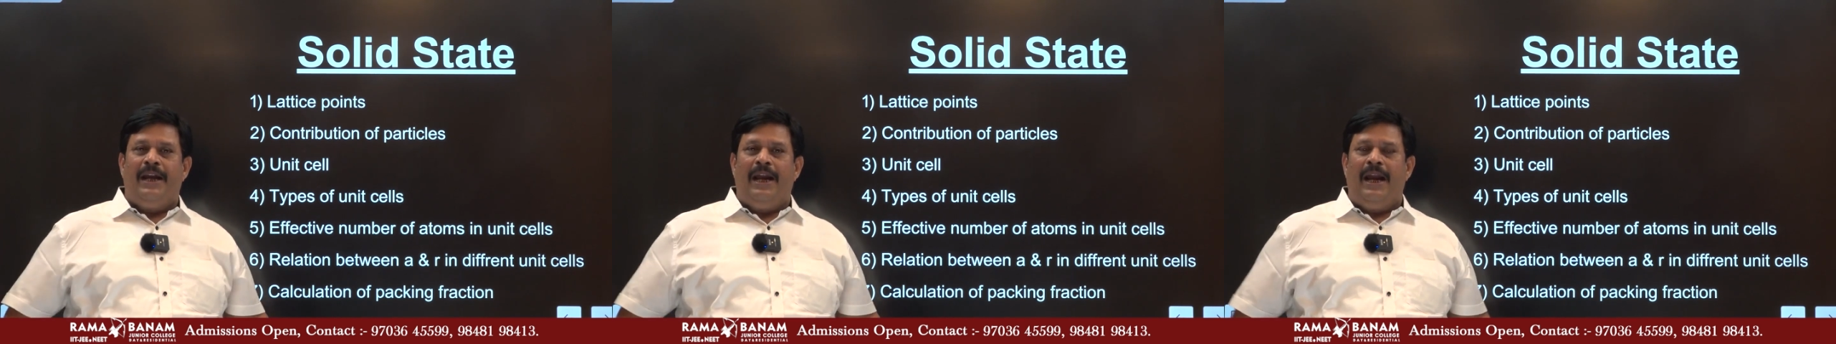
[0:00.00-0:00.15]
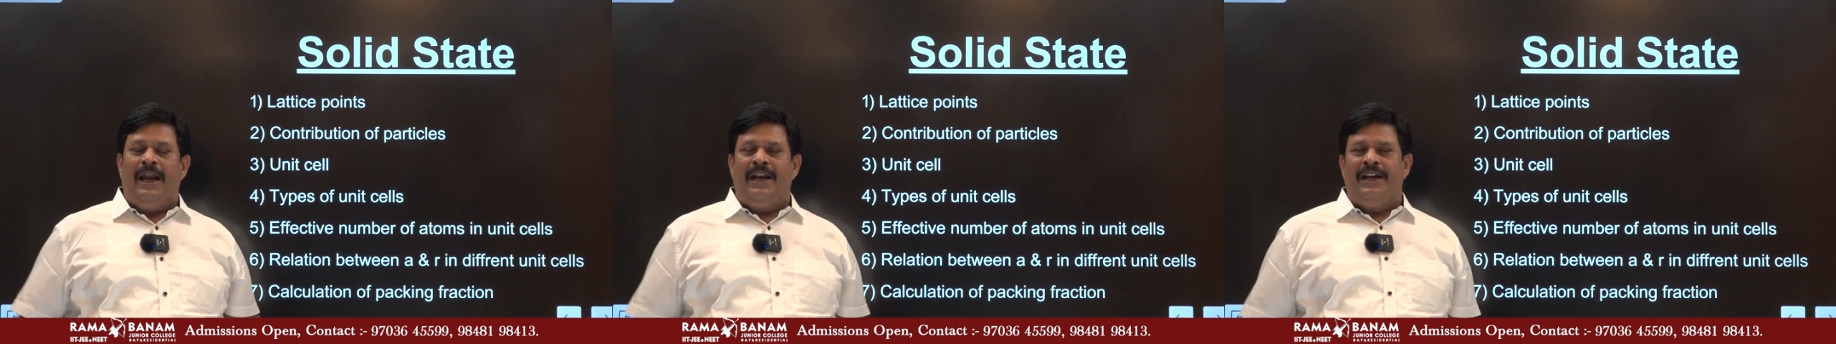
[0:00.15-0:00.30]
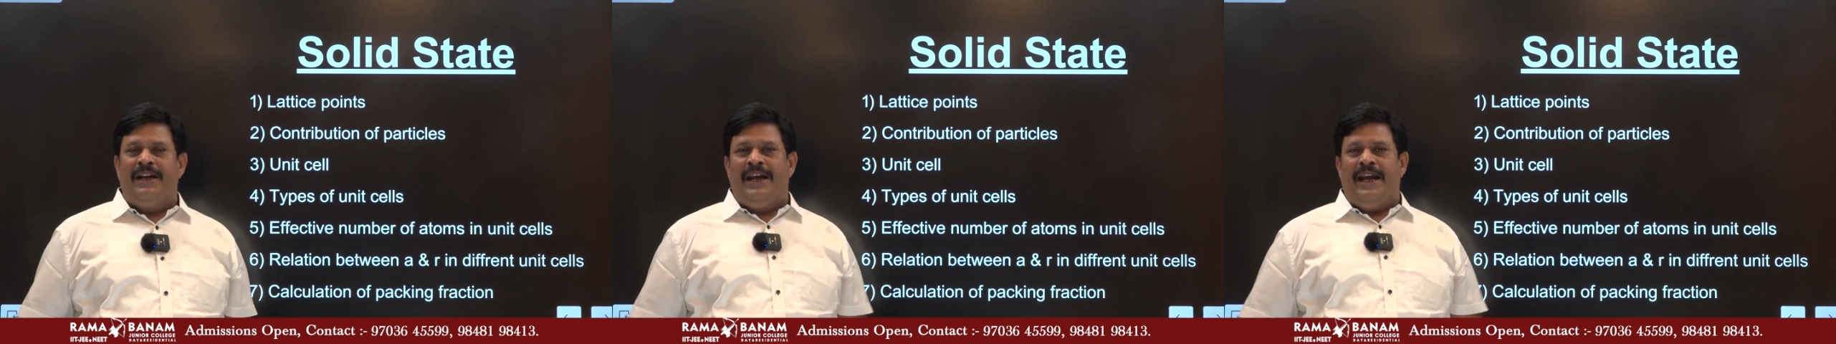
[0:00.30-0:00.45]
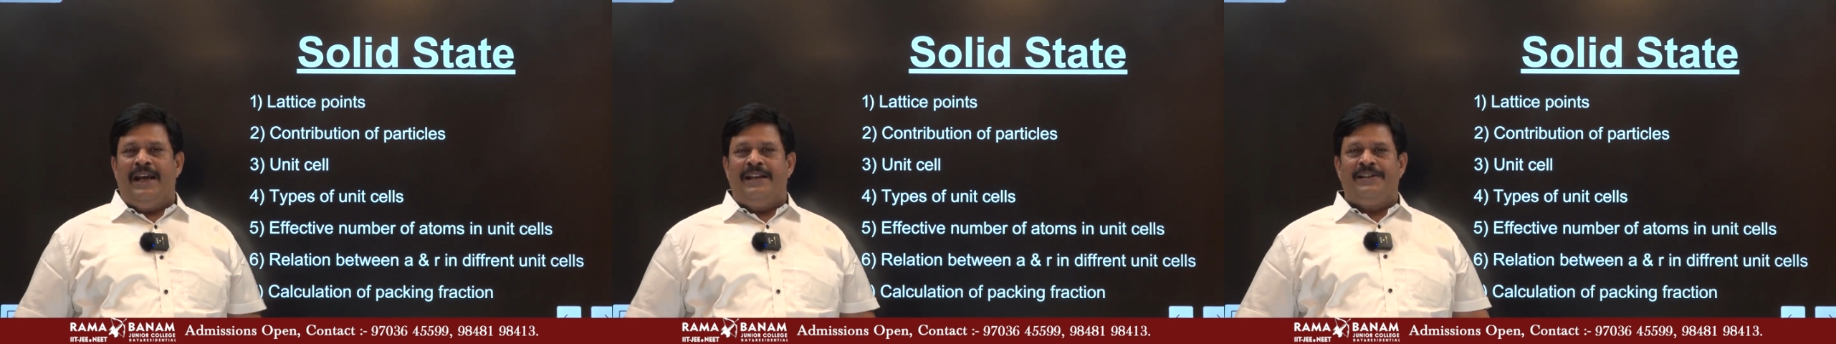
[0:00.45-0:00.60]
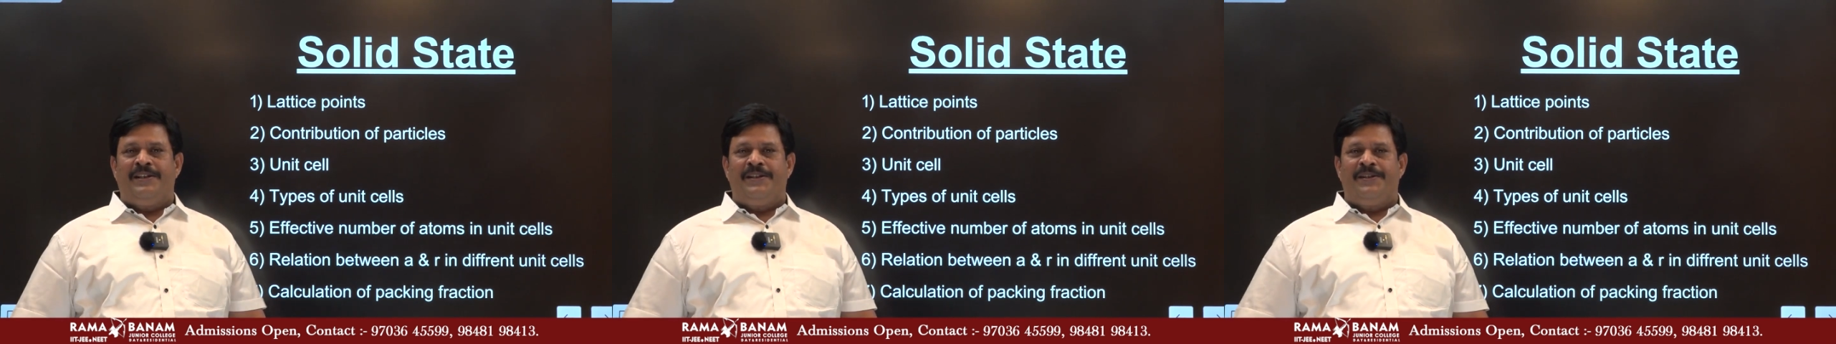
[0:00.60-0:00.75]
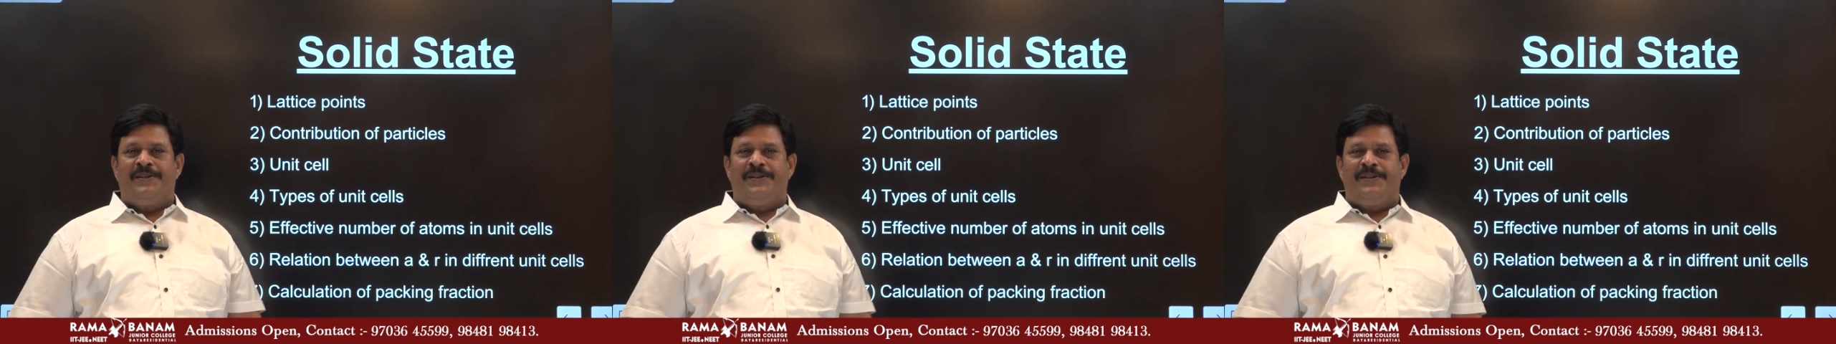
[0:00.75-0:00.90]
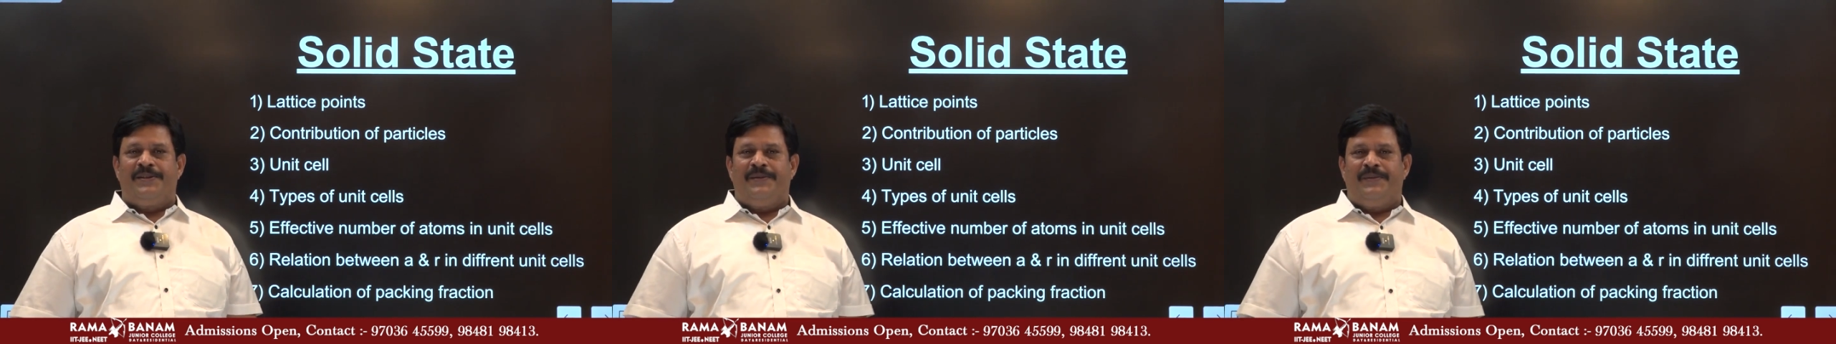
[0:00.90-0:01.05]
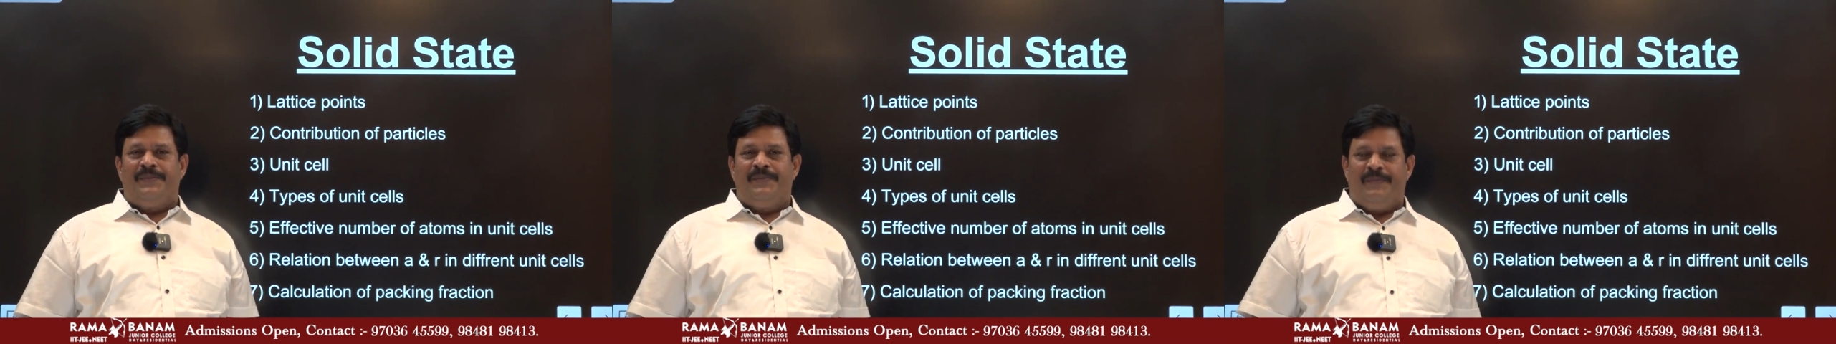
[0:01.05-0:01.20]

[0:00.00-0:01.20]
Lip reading: and gases.